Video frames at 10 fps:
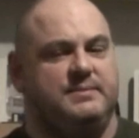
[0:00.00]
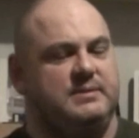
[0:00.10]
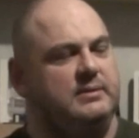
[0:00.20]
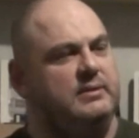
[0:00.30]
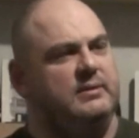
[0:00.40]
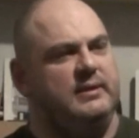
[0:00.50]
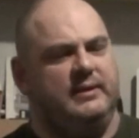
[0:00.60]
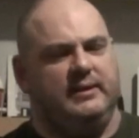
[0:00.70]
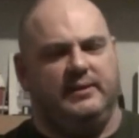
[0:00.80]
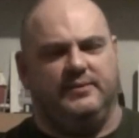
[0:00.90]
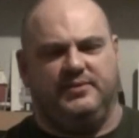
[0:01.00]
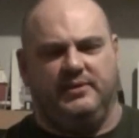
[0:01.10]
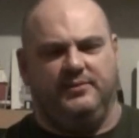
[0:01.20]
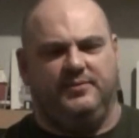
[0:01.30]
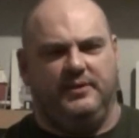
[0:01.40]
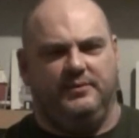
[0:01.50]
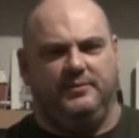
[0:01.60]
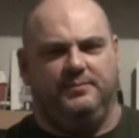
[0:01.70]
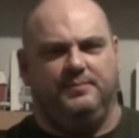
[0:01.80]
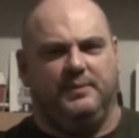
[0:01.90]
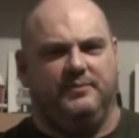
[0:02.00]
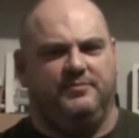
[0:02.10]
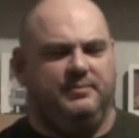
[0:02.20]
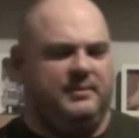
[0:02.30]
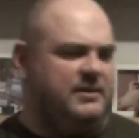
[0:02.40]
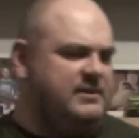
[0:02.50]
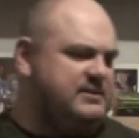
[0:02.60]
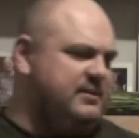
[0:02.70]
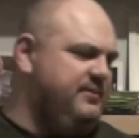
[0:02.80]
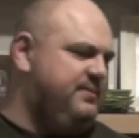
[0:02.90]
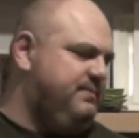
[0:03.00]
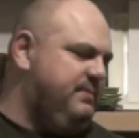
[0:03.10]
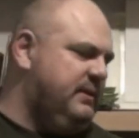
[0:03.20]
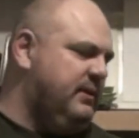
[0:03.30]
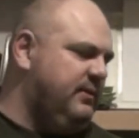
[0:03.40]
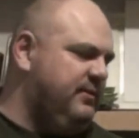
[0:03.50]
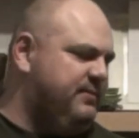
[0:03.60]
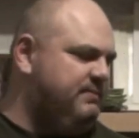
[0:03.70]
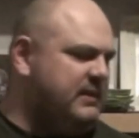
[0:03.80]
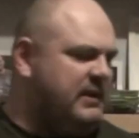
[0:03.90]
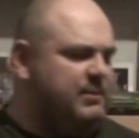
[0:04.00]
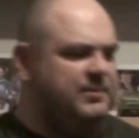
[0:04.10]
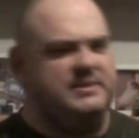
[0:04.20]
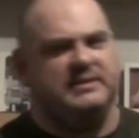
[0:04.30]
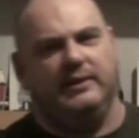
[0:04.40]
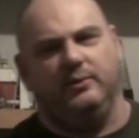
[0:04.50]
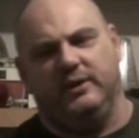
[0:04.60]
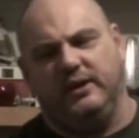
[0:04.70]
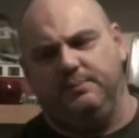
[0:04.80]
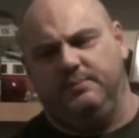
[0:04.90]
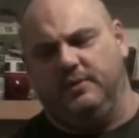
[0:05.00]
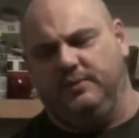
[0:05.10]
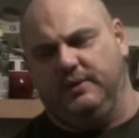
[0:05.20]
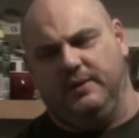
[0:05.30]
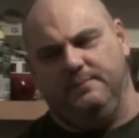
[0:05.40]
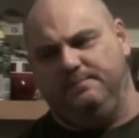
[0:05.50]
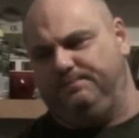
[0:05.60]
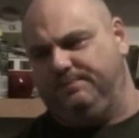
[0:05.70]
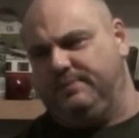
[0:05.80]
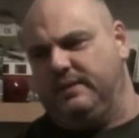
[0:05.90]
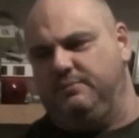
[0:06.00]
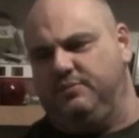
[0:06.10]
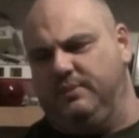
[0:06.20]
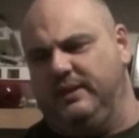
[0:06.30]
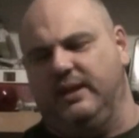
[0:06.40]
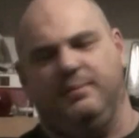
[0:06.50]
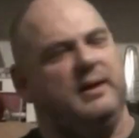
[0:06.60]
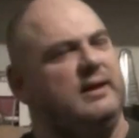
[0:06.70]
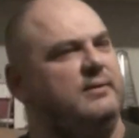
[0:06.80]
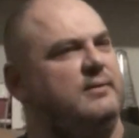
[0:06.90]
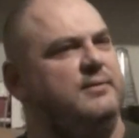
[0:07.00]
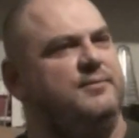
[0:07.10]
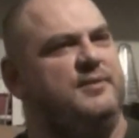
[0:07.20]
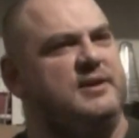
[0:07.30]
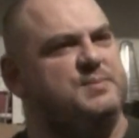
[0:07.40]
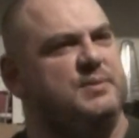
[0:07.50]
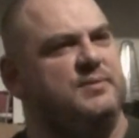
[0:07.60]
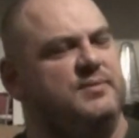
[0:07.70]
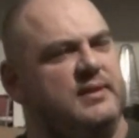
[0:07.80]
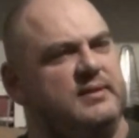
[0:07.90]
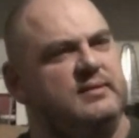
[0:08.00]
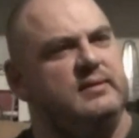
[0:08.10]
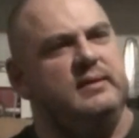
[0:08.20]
Absolutely, yeah. I've seen a few from guys that I've known who've had them on sale on probably eBay and Facebook and things.